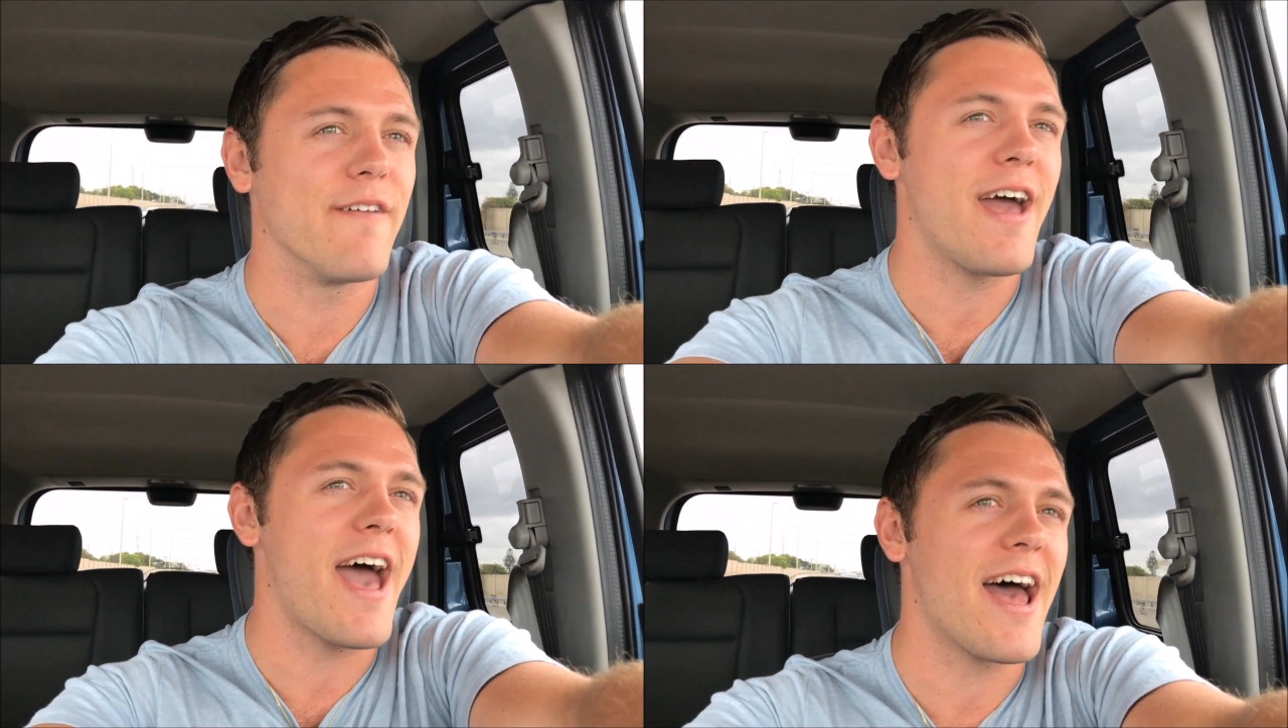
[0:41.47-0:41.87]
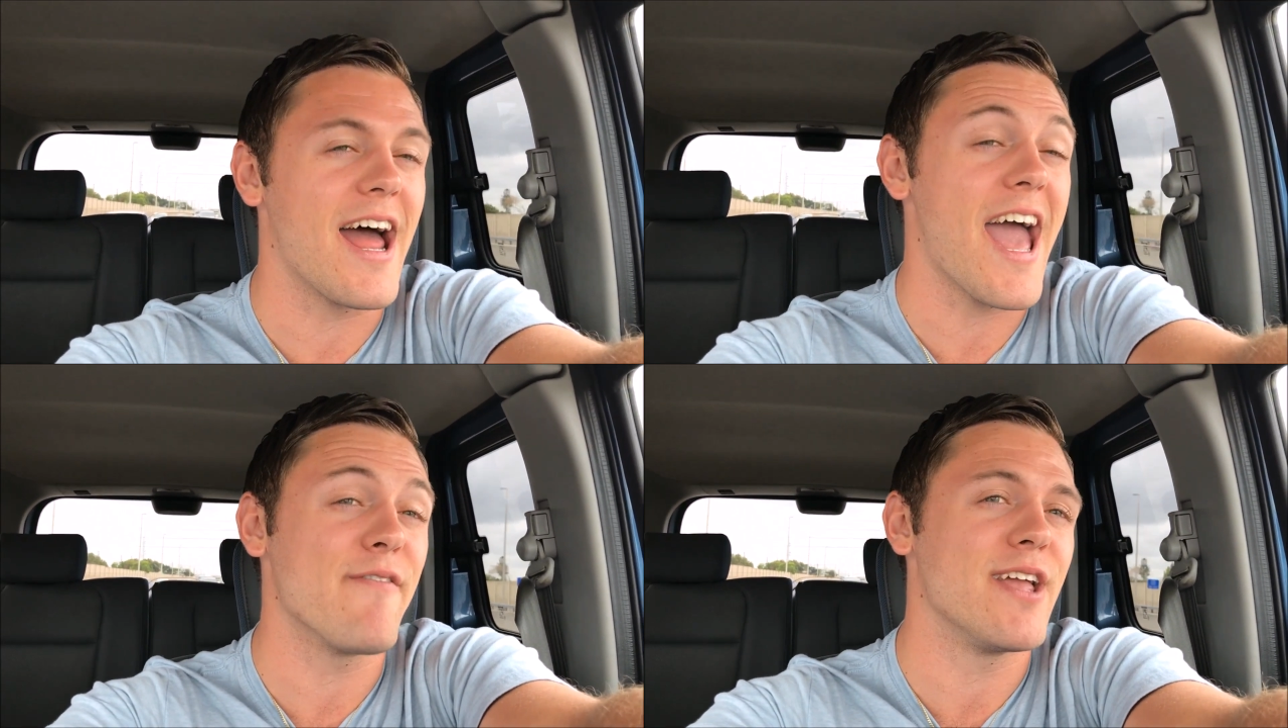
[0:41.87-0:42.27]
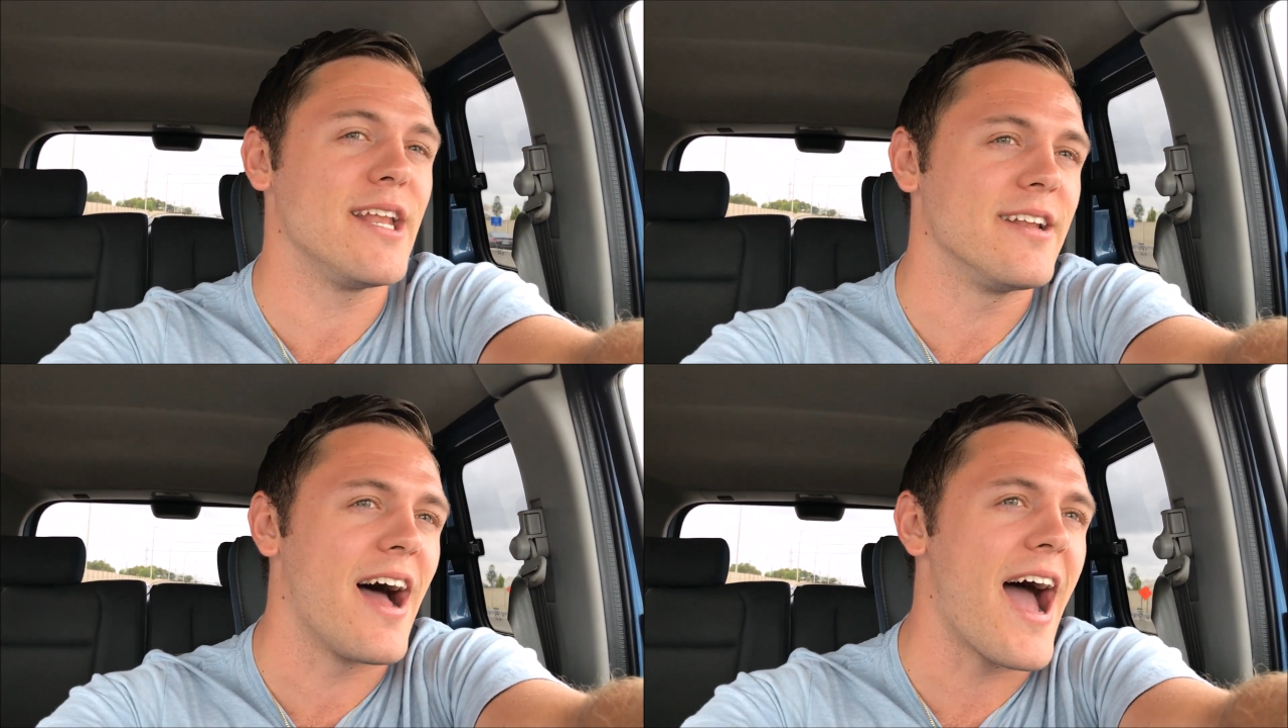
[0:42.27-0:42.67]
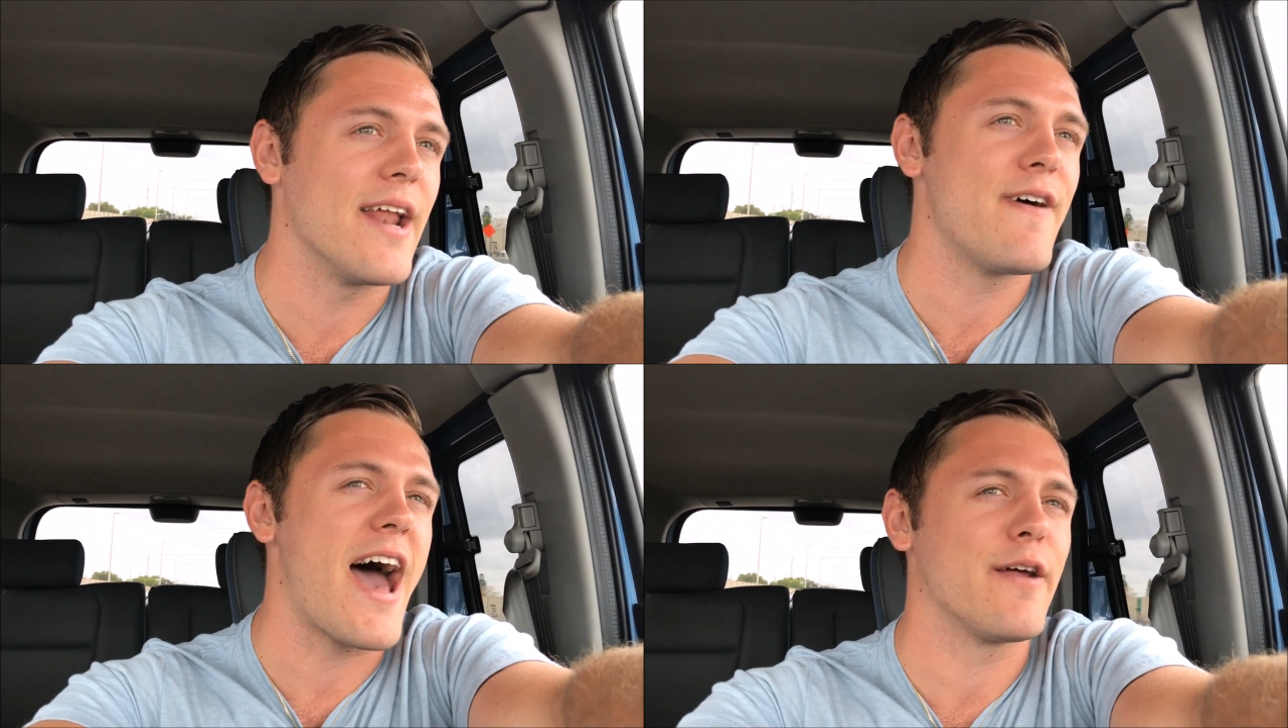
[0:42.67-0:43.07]
I have an
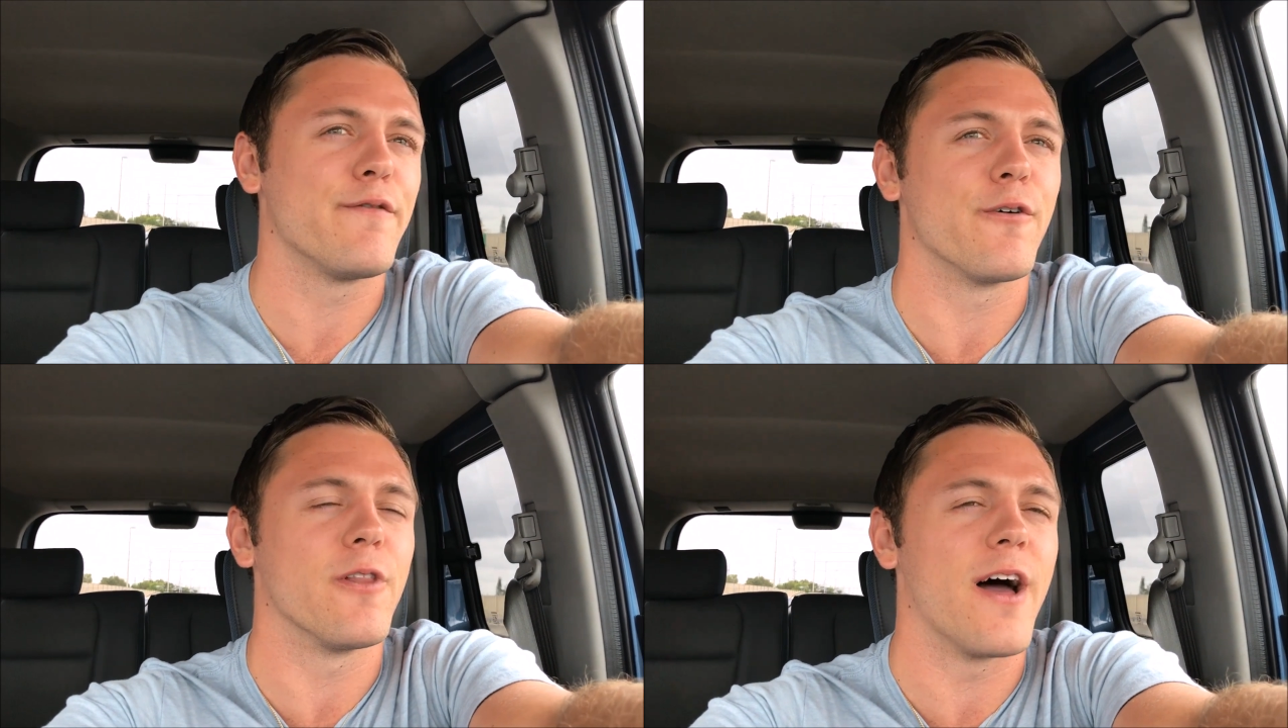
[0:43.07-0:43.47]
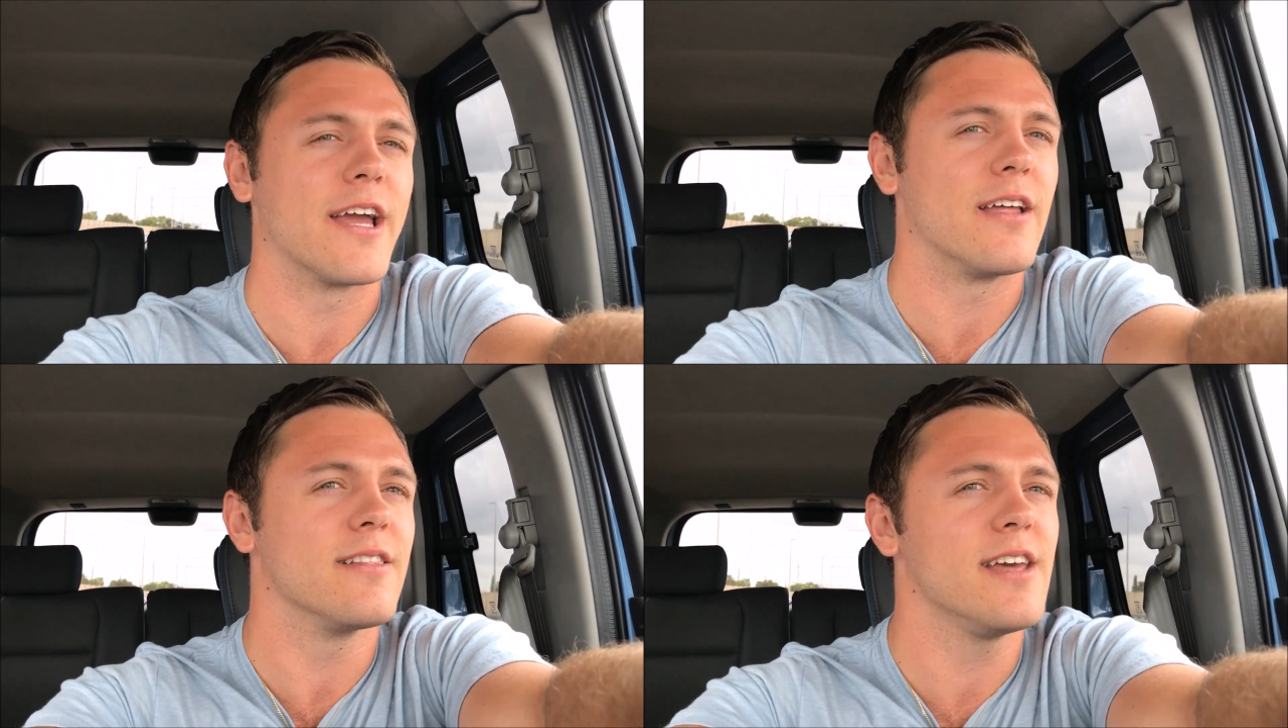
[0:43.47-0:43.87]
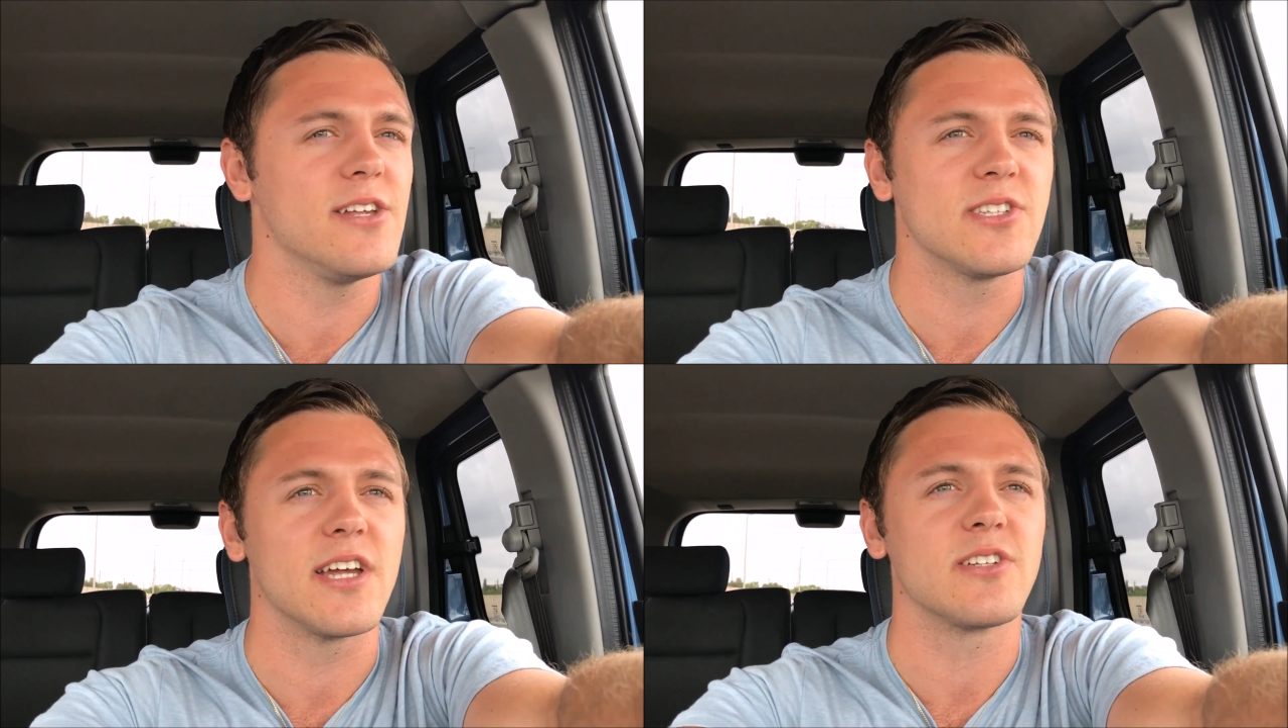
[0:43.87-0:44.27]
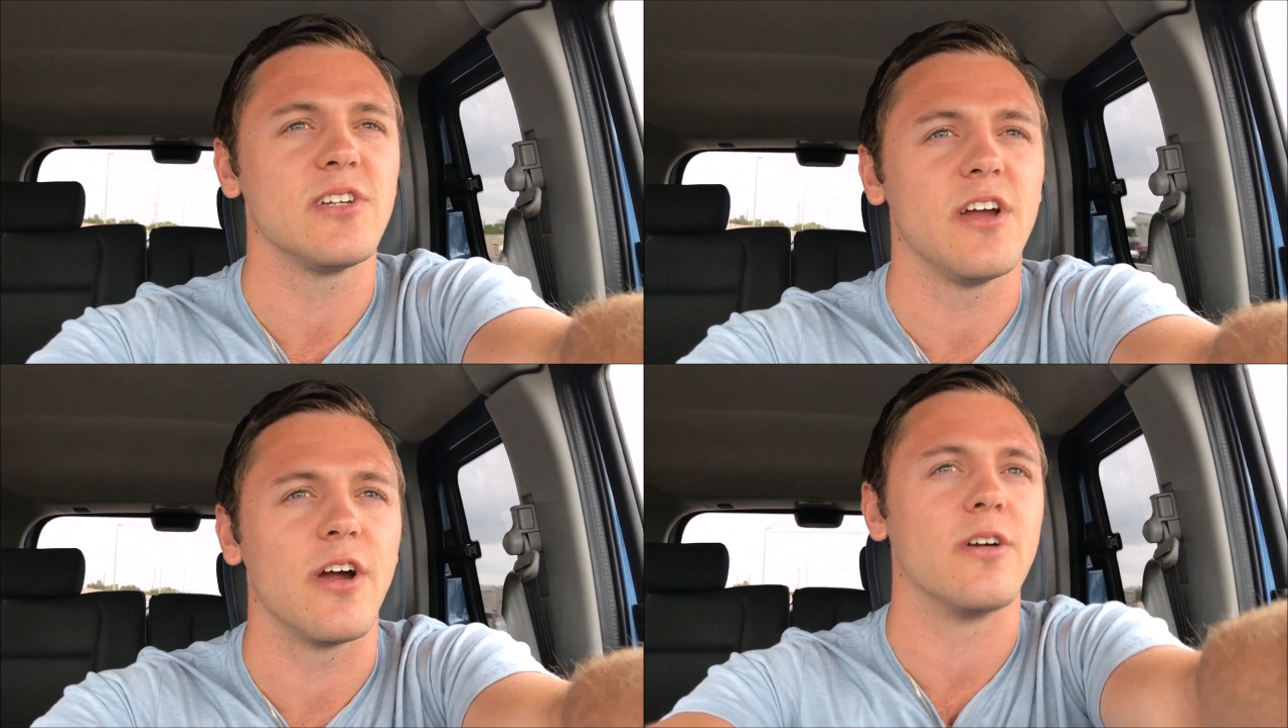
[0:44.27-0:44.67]
89. I've had it for like at least
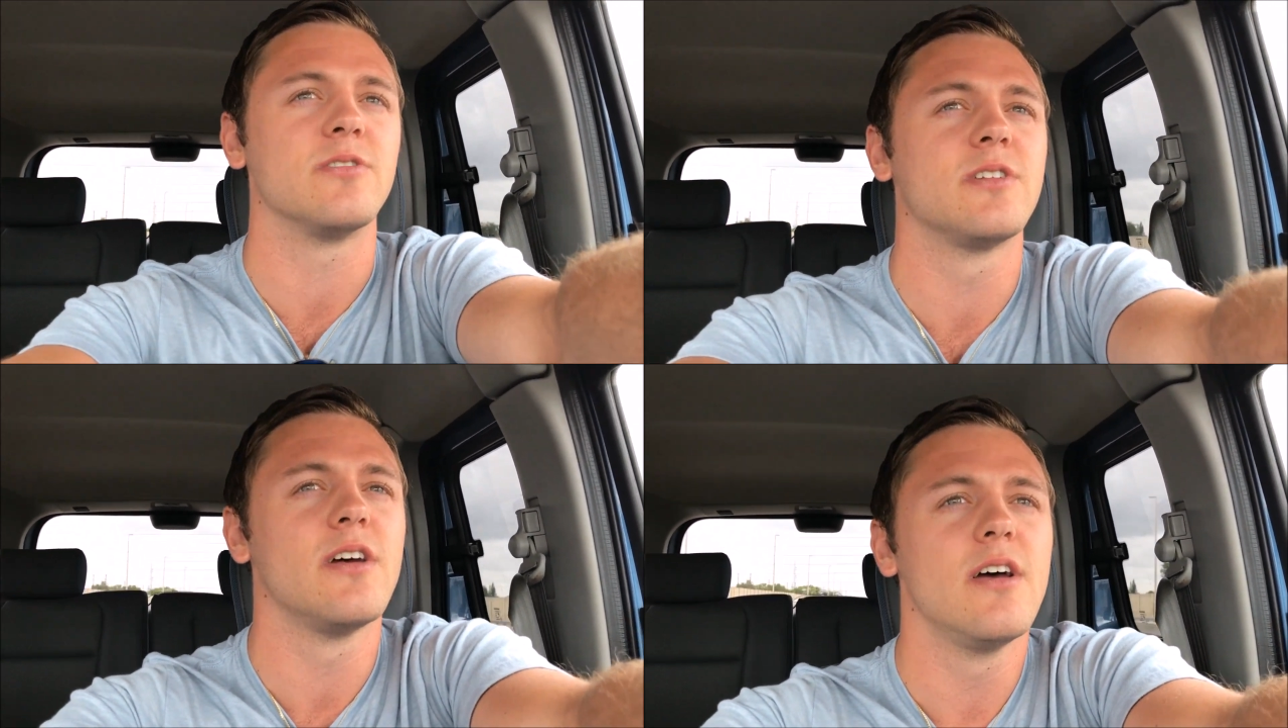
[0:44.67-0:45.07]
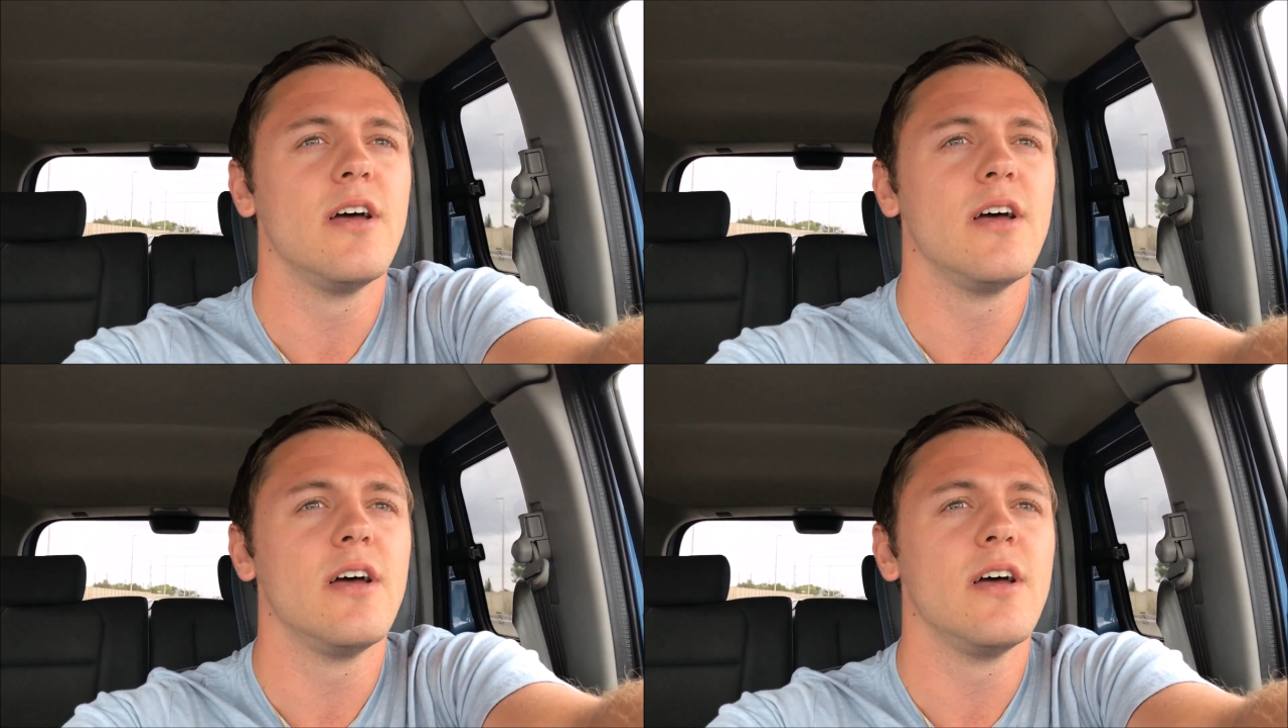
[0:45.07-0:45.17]
6 years.